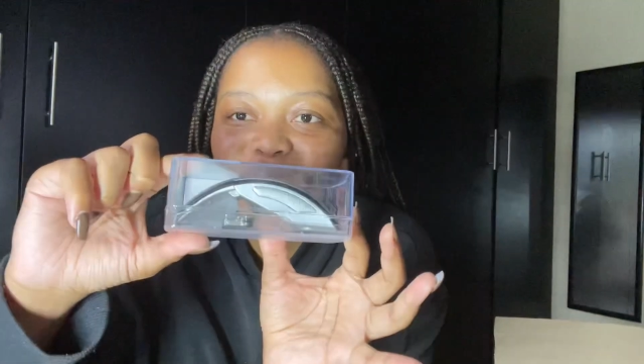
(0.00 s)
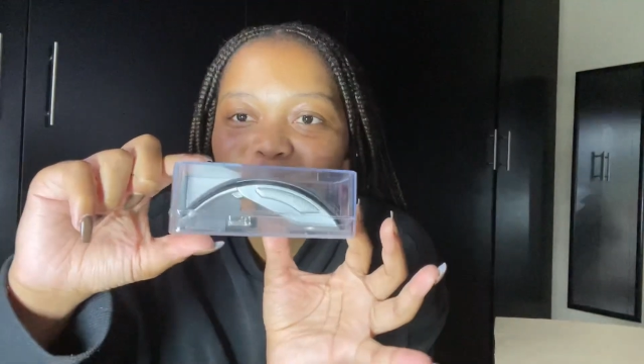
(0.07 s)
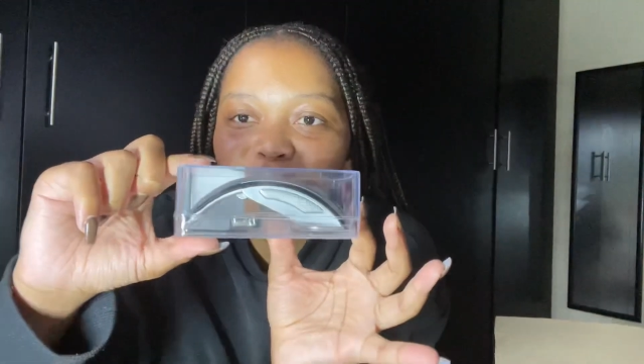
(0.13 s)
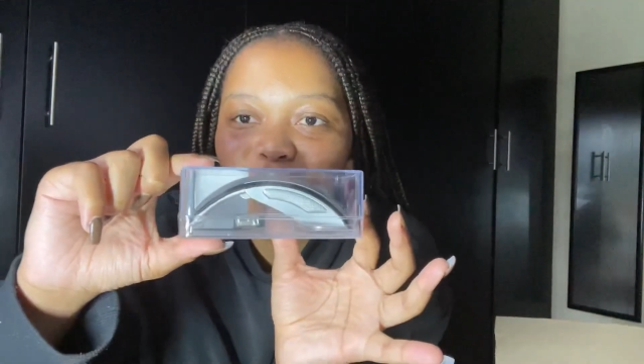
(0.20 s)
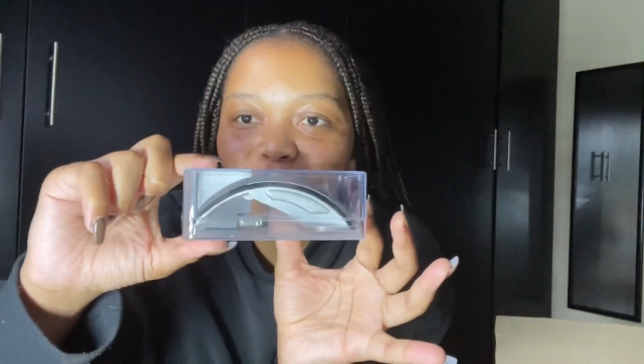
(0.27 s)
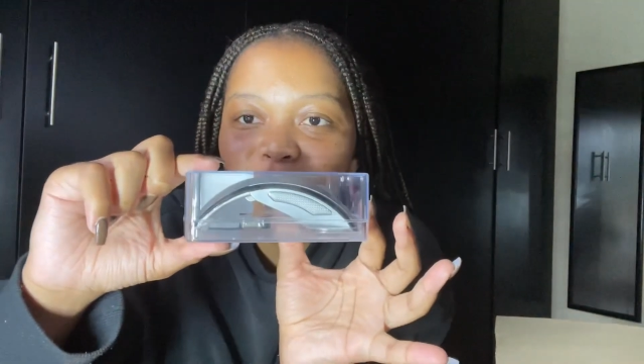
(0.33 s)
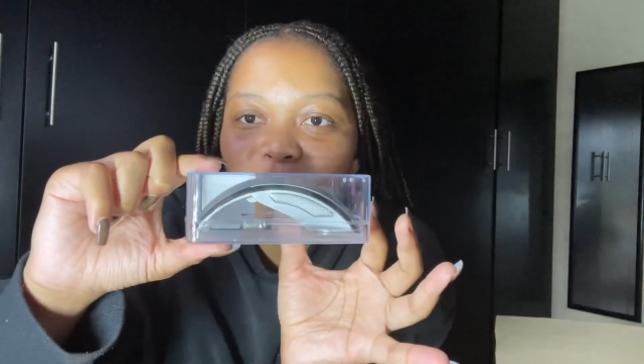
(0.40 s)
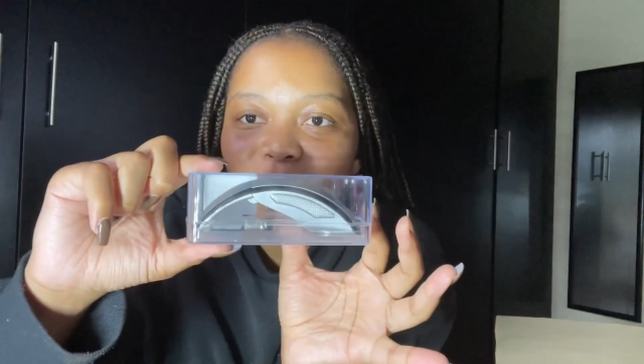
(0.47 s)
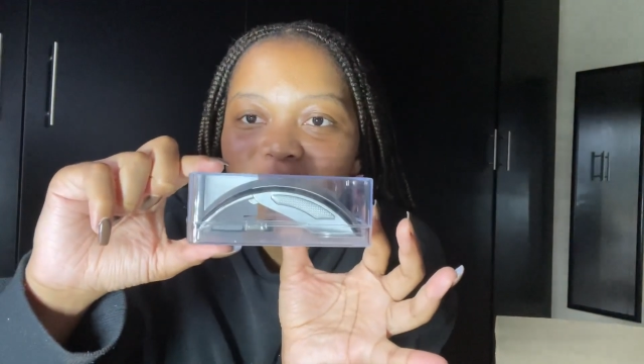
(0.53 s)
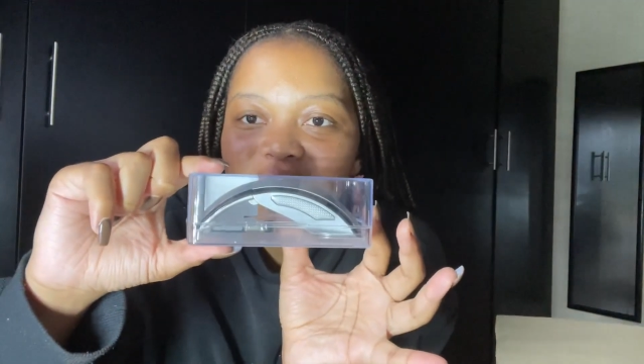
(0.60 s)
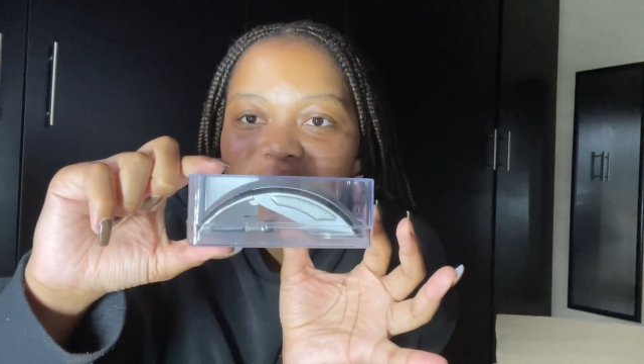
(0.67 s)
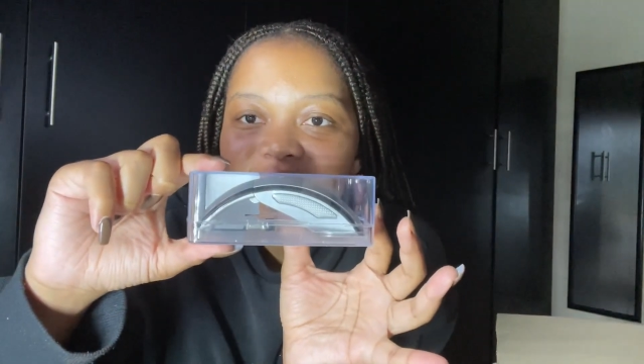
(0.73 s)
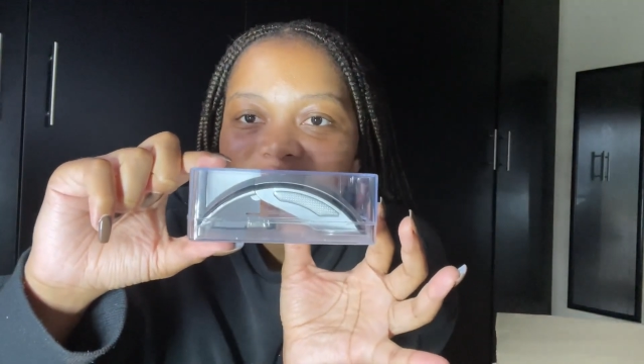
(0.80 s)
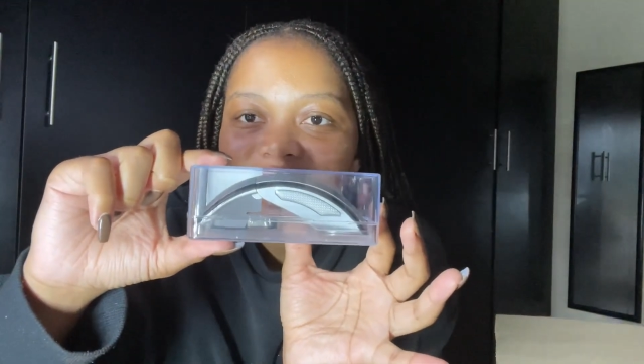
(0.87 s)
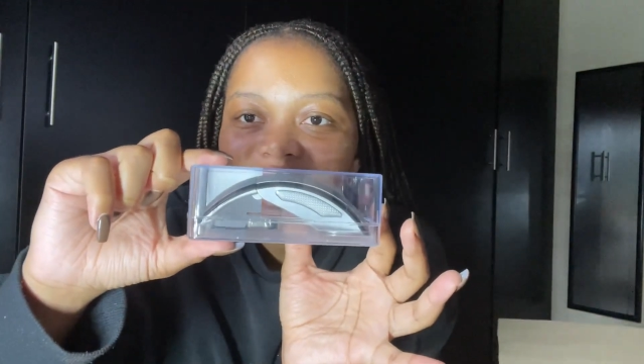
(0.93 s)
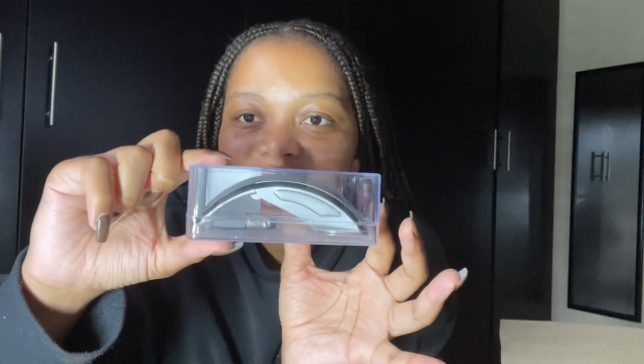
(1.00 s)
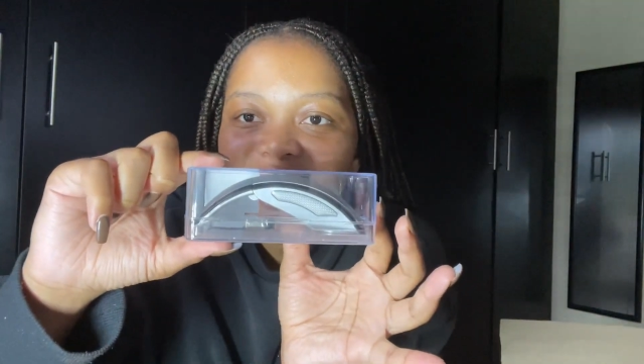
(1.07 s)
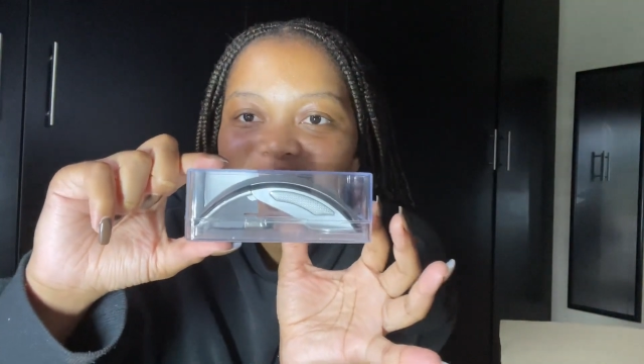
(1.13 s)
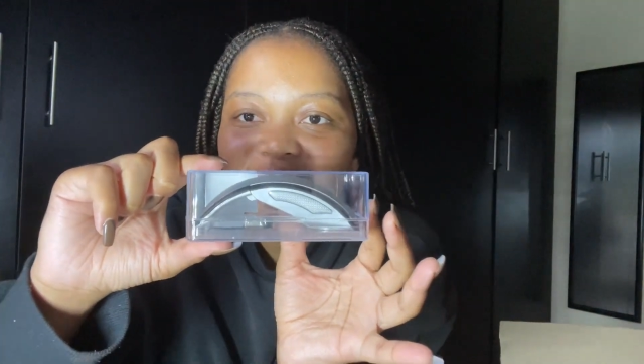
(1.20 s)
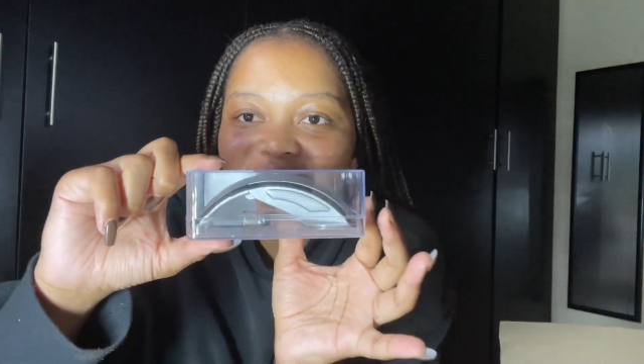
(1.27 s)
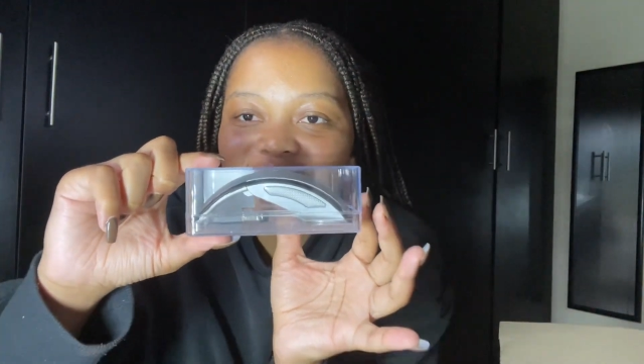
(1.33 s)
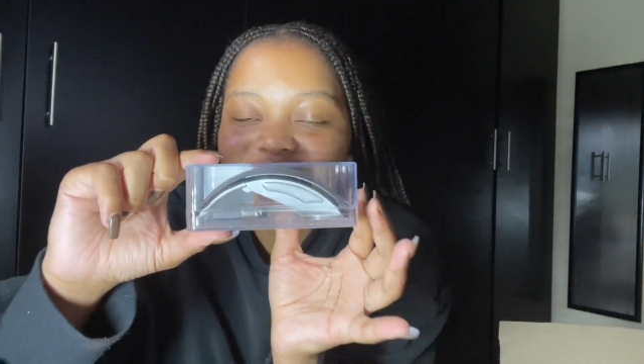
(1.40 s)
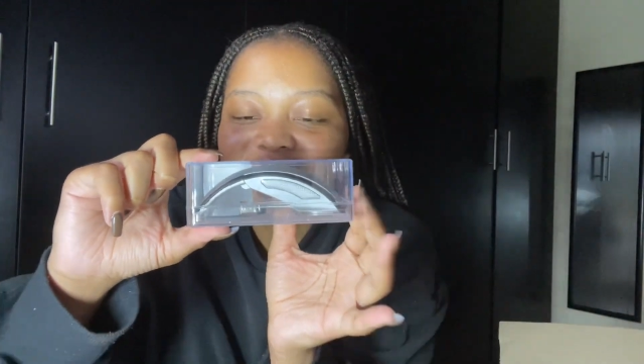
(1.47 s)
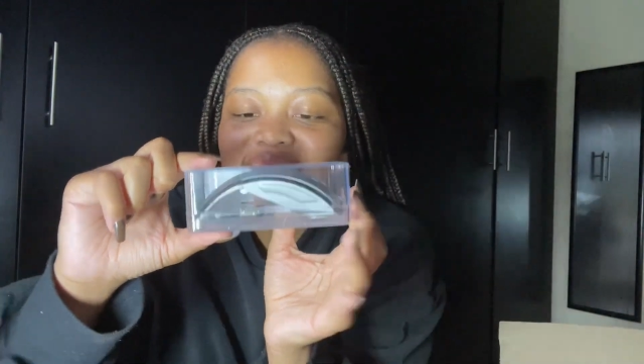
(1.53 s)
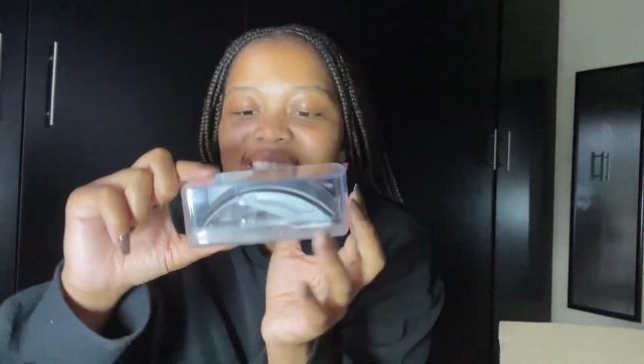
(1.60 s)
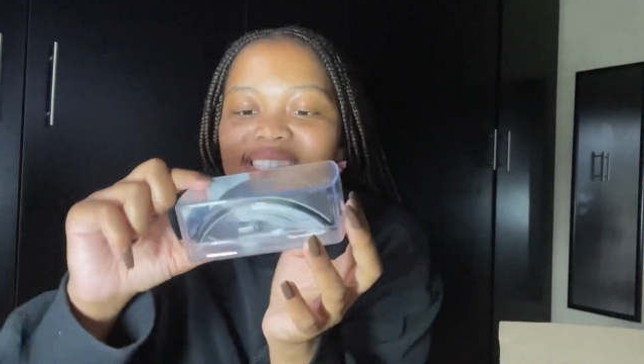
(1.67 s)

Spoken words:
You look at this,